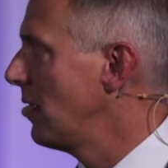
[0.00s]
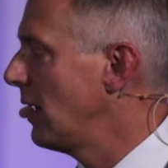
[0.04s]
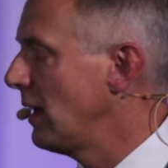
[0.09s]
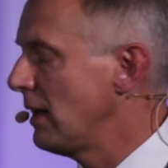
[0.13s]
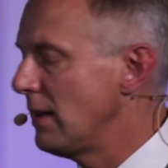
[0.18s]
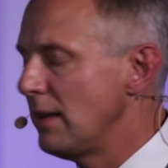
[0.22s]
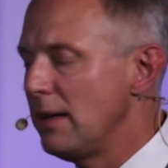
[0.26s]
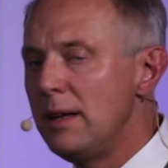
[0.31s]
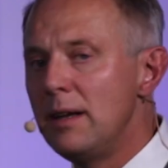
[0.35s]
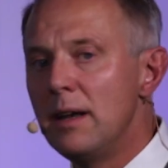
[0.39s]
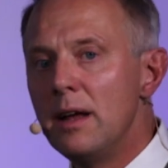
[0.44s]

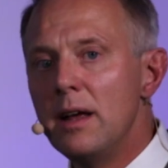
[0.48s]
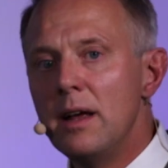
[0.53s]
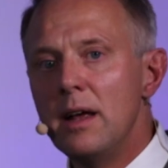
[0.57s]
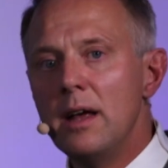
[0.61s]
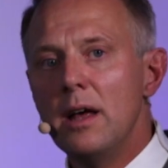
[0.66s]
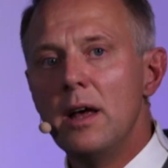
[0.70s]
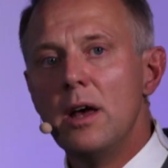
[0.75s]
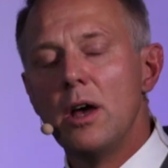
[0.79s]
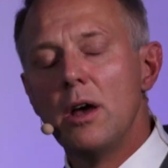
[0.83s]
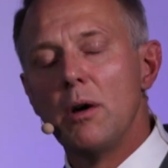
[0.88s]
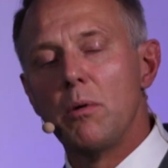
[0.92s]
eighteen,
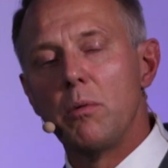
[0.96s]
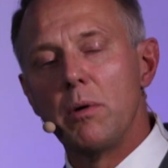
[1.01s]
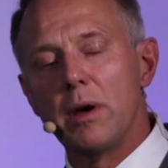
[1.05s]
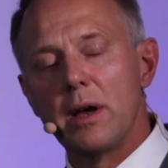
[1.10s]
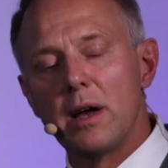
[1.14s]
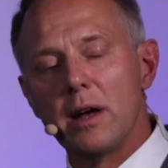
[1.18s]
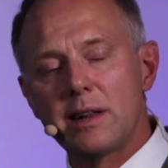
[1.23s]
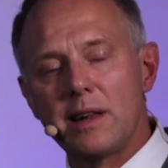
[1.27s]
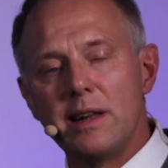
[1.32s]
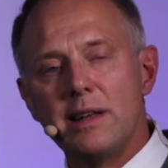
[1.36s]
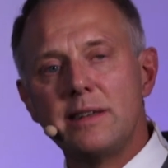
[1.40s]
we
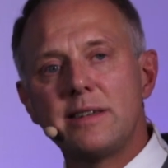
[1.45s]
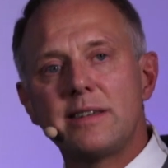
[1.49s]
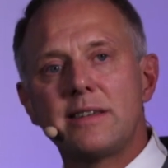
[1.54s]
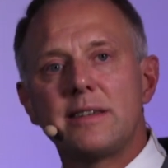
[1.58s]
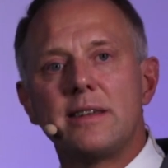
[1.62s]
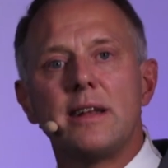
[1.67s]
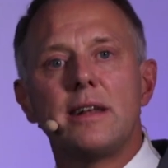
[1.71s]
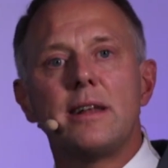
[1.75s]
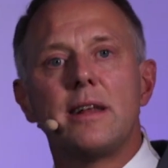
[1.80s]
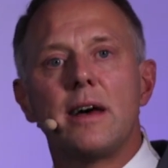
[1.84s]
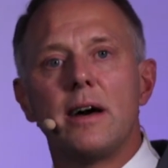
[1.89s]
got
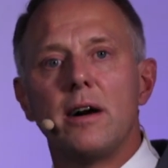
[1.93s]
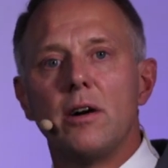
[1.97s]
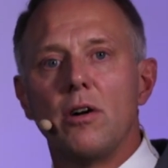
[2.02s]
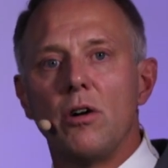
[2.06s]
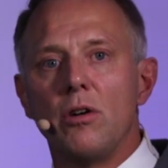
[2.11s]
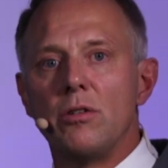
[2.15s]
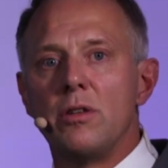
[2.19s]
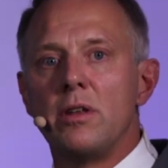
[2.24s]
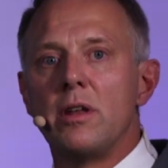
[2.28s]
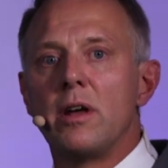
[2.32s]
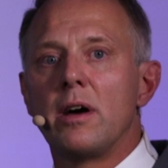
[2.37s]
listed
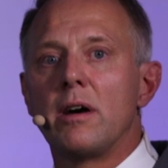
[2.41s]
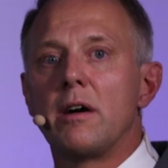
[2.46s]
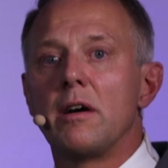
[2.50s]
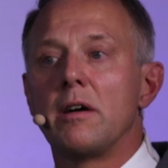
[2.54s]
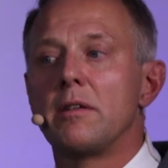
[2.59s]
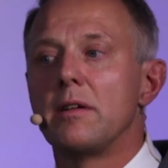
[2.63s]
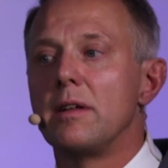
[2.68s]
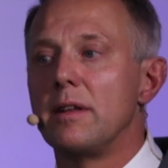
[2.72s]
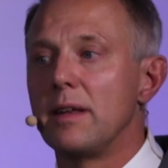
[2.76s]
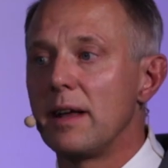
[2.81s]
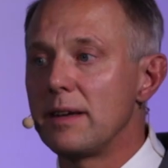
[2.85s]
on
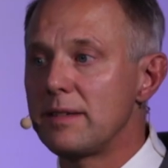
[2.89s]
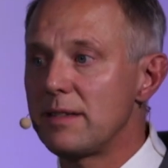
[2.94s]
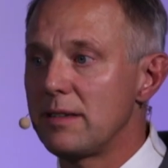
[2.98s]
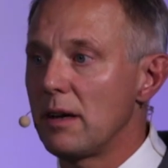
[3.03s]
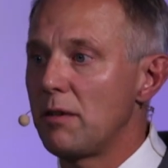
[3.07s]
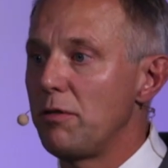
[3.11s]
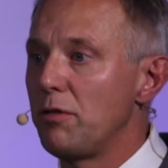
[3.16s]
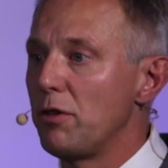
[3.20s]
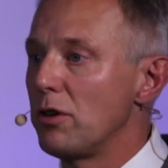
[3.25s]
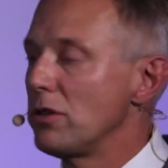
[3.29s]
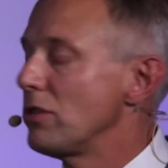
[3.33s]
uh,
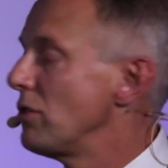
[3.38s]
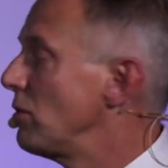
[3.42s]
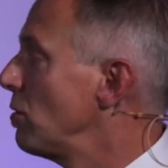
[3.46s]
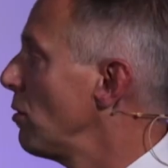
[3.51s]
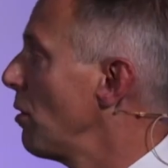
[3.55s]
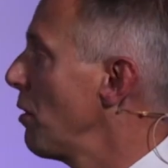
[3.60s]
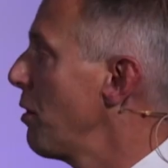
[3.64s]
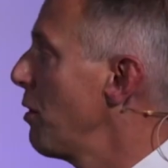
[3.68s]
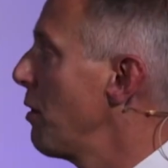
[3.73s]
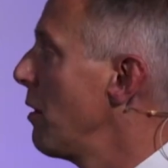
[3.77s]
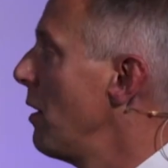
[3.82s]
Nasdaq First
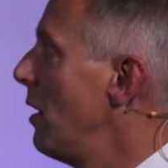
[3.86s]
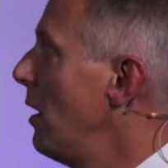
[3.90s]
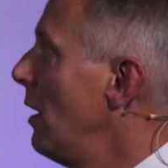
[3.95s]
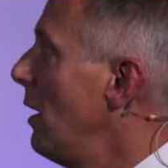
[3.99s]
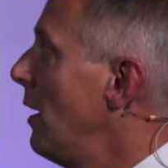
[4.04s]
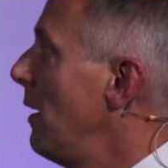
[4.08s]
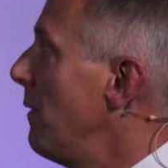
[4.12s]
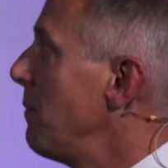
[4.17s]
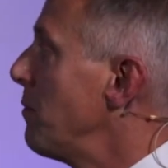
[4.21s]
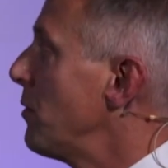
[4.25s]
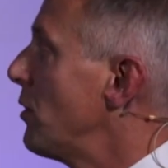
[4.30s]
North.
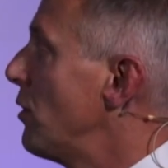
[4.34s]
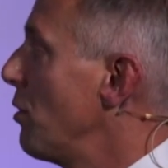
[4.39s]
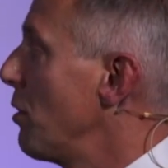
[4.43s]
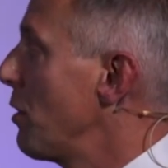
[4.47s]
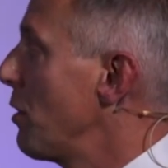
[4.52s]
two